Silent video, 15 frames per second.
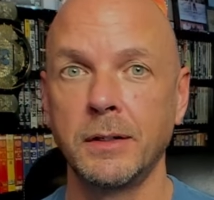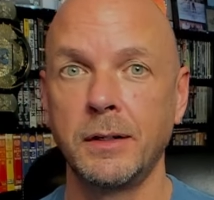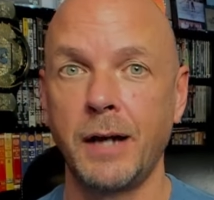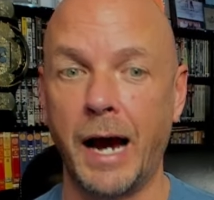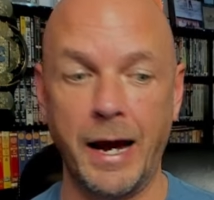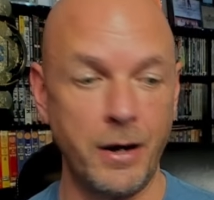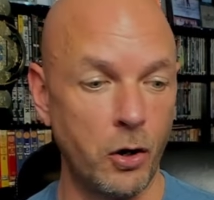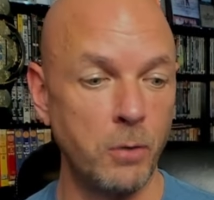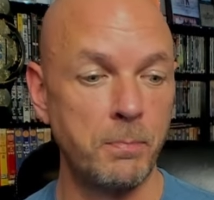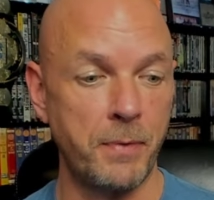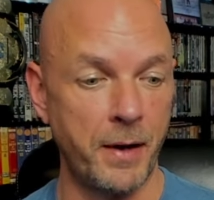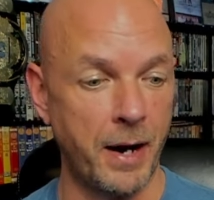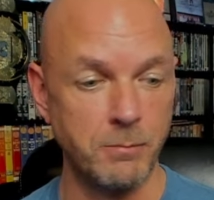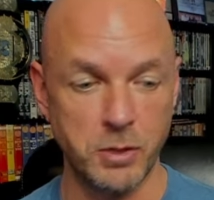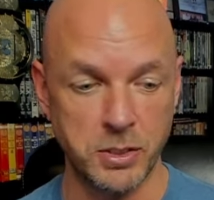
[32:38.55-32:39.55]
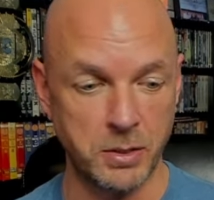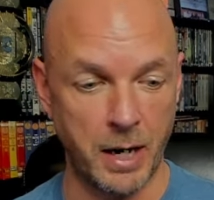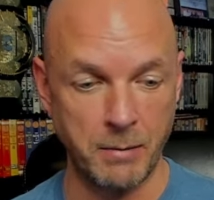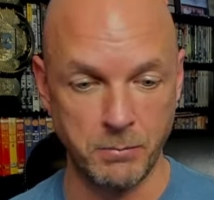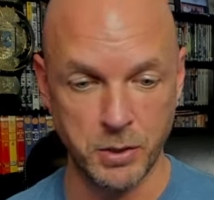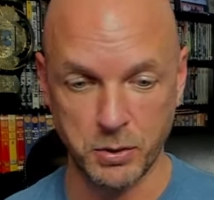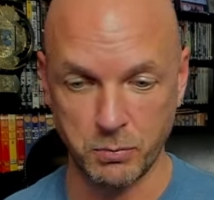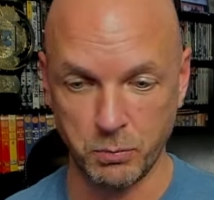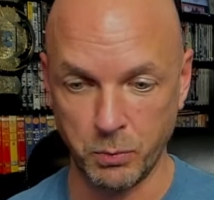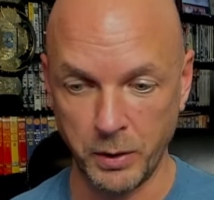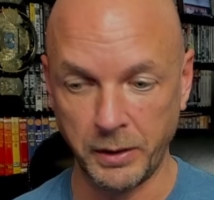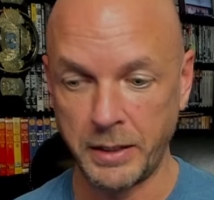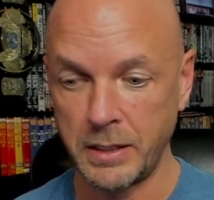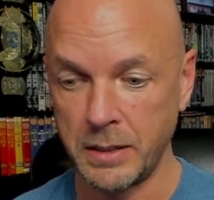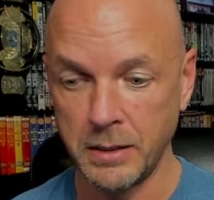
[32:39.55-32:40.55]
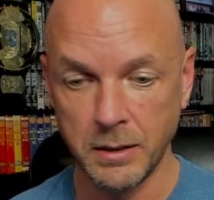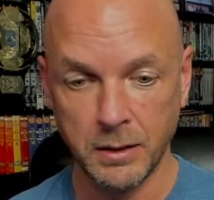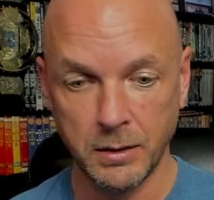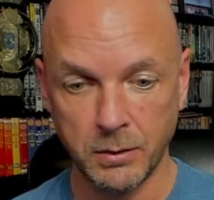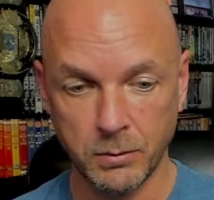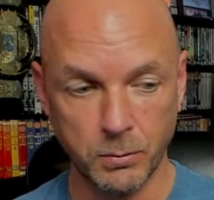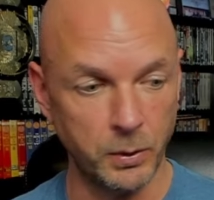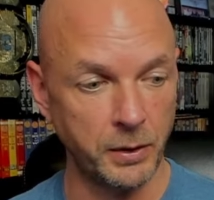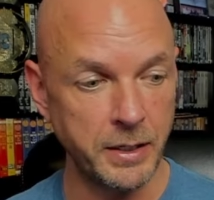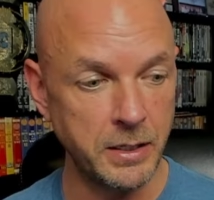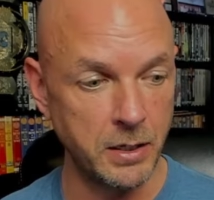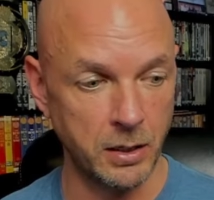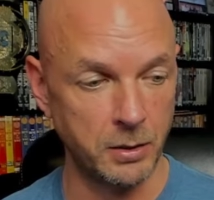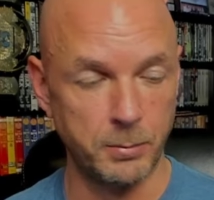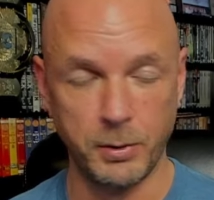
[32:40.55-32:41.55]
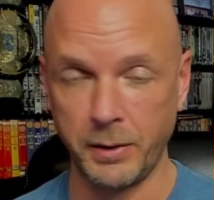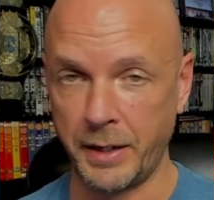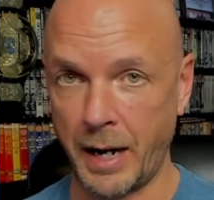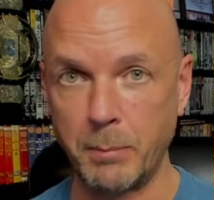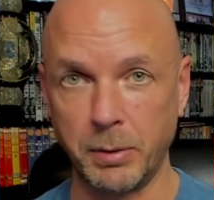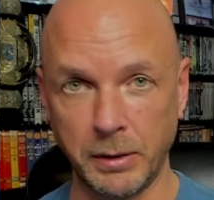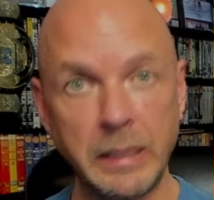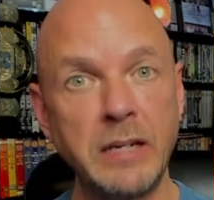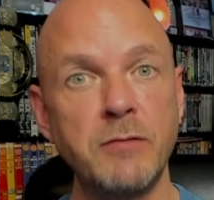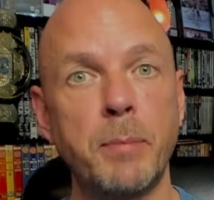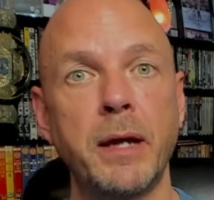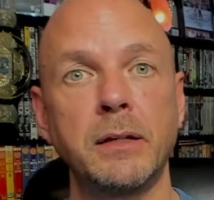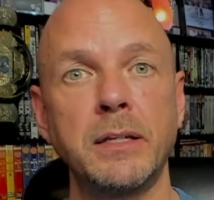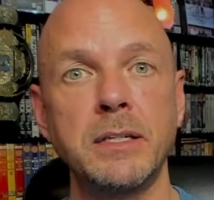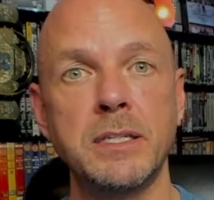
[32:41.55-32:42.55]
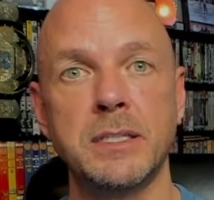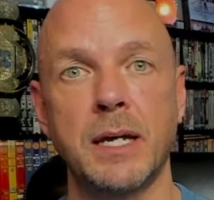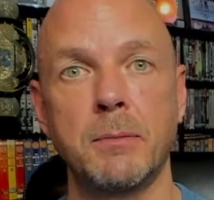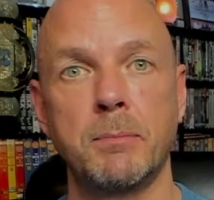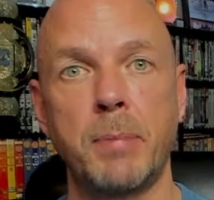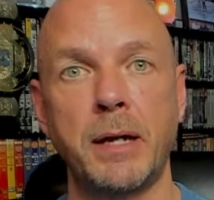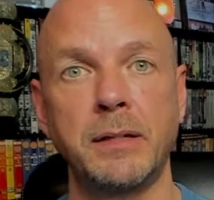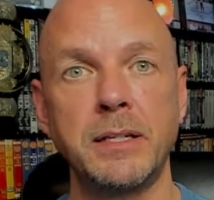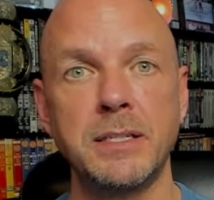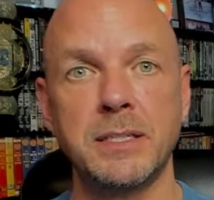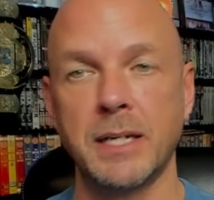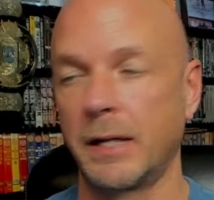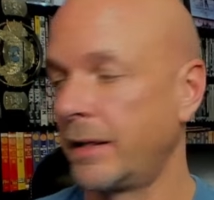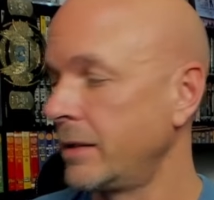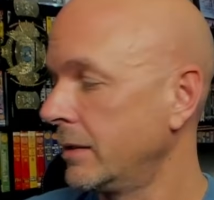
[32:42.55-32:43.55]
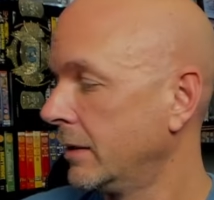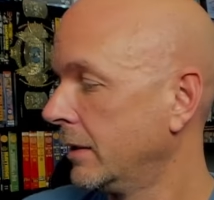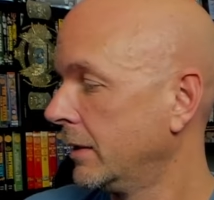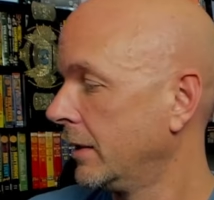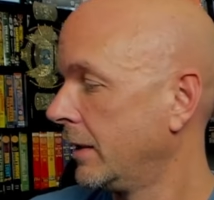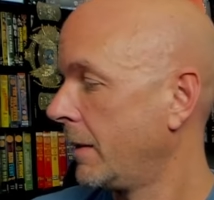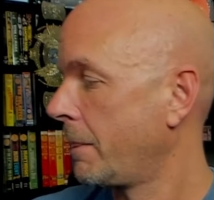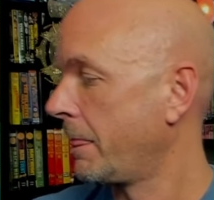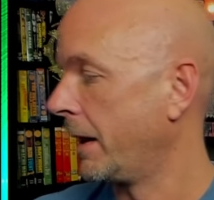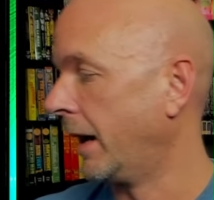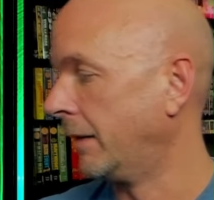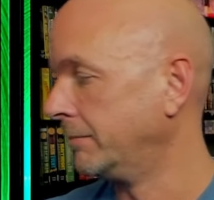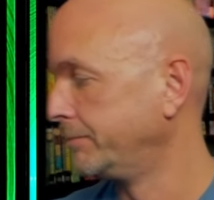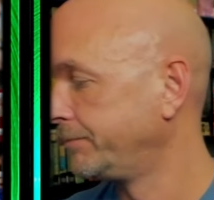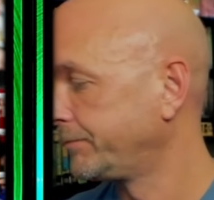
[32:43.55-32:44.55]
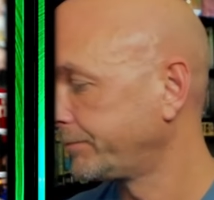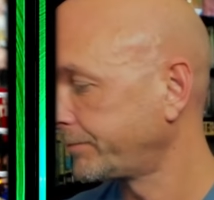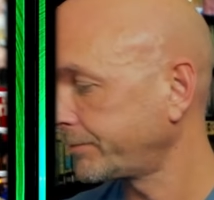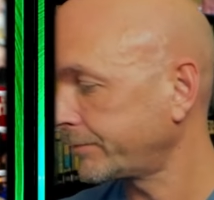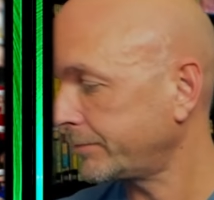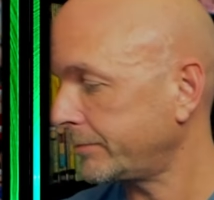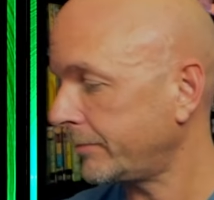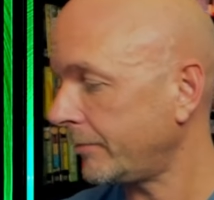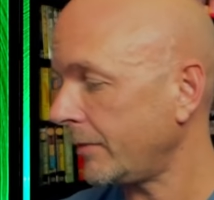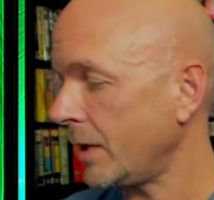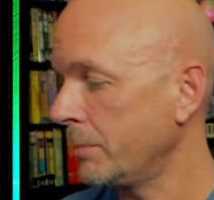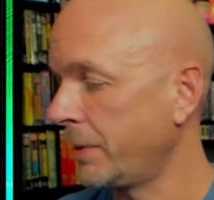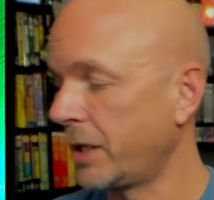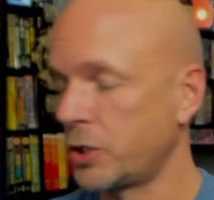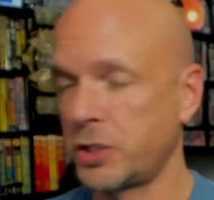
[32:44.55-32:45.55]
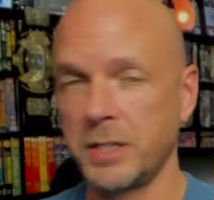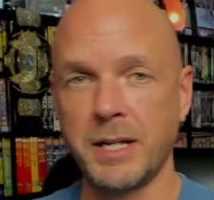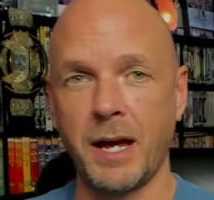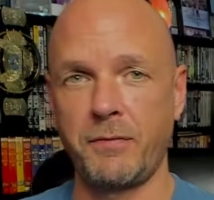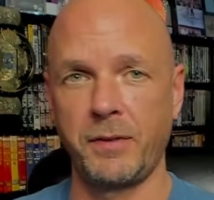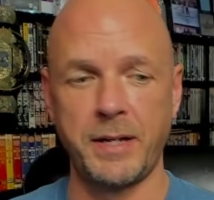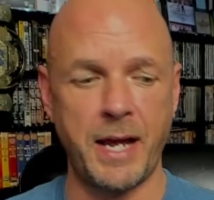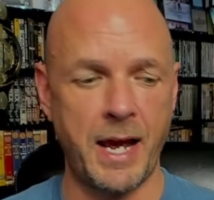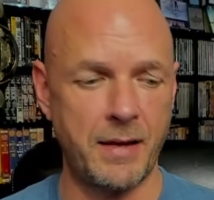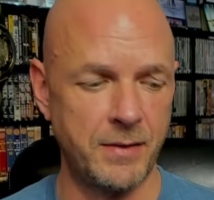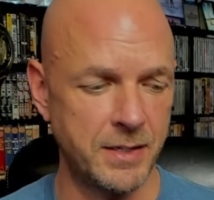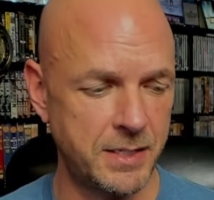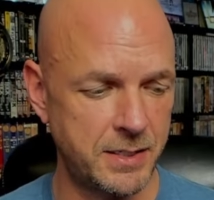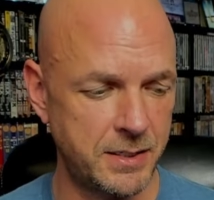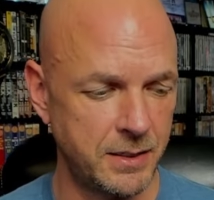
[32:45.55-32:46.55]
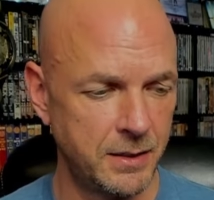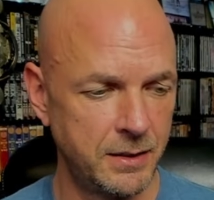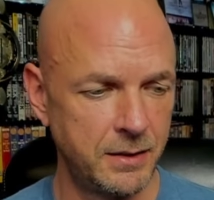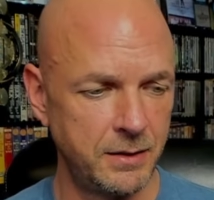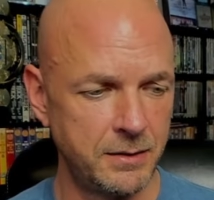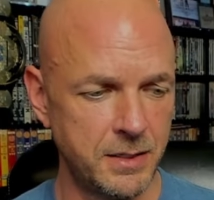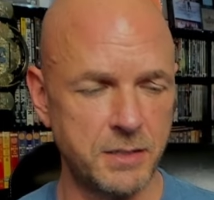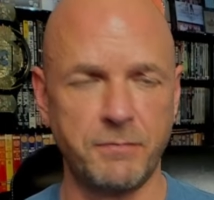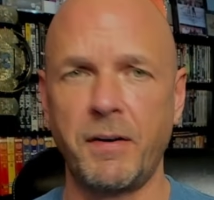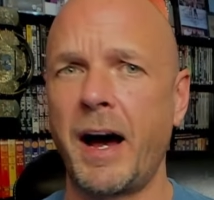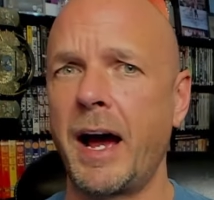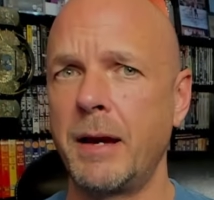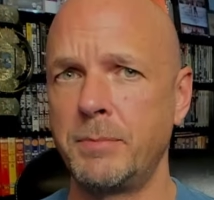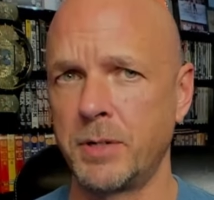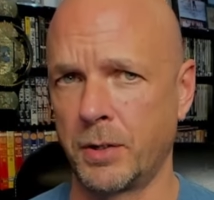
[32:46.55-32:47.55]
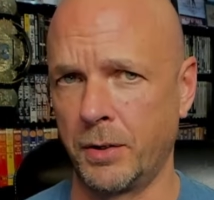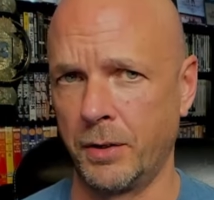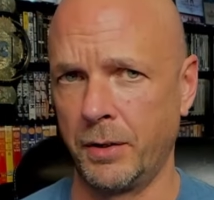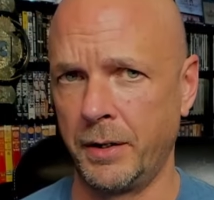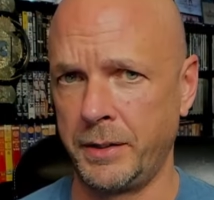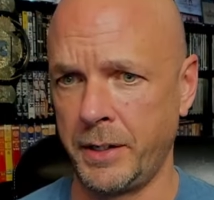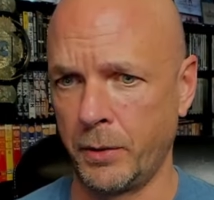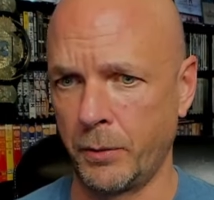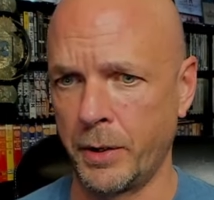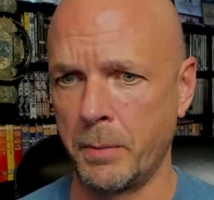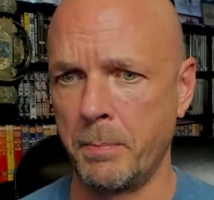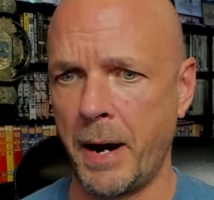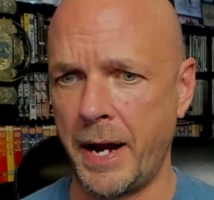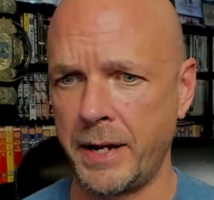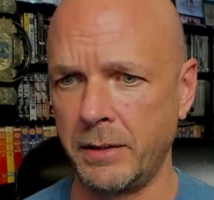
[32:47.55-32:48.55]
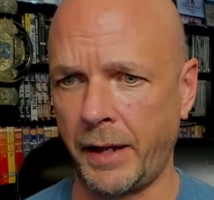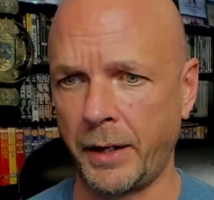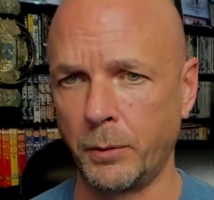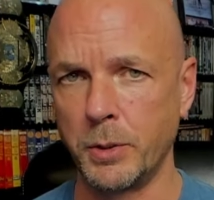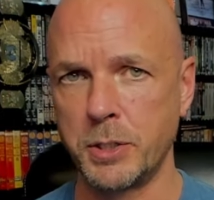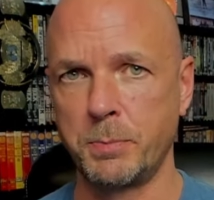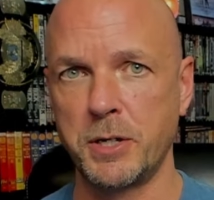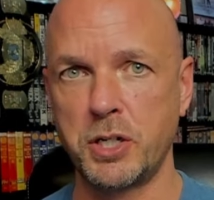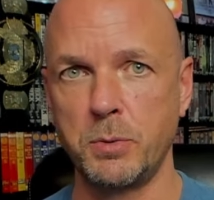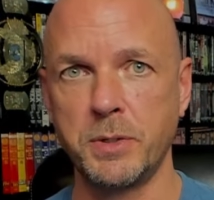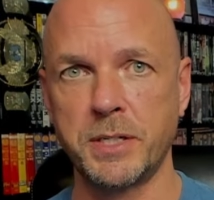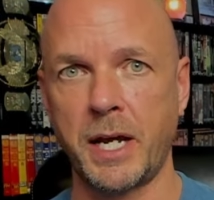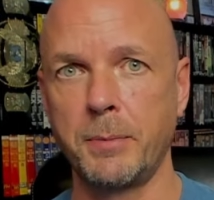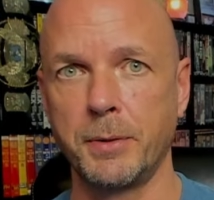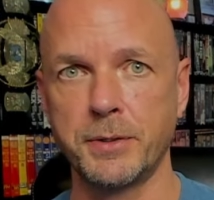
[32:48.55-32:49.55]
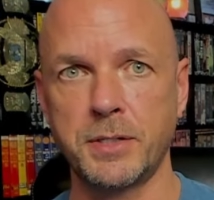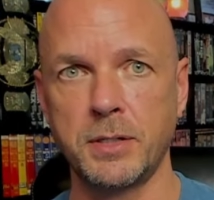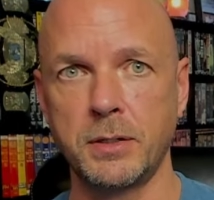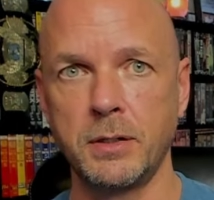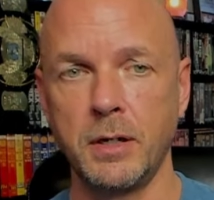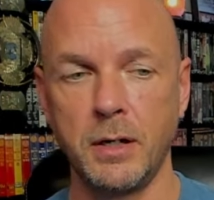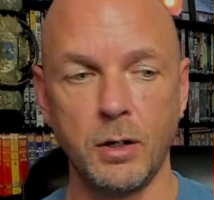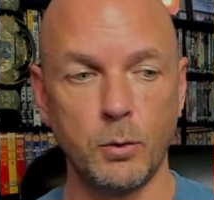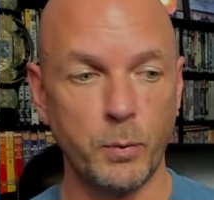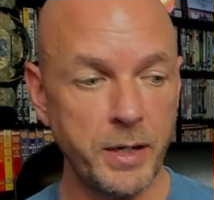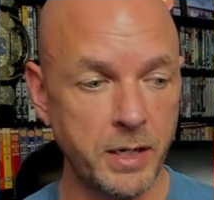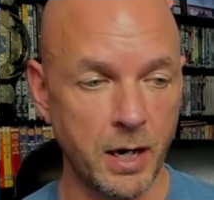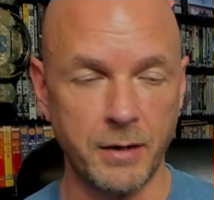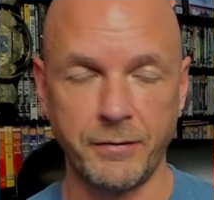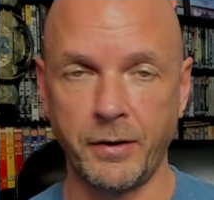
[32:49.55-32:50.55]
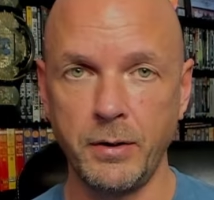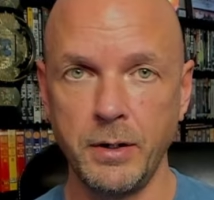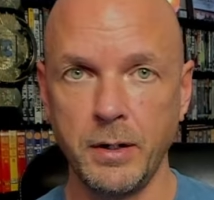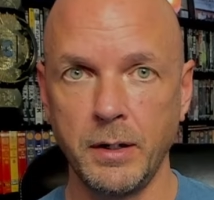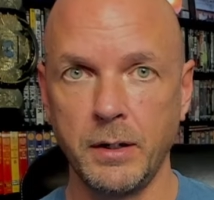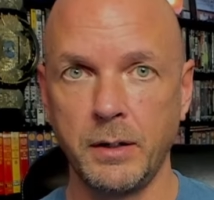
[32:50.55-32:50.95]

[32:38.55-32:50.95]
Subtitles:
I hope that I'm just really, really gullible. And I believe Bayley's selling because she definitely had this vibe to her, you know, in her body language. But she was able to recover.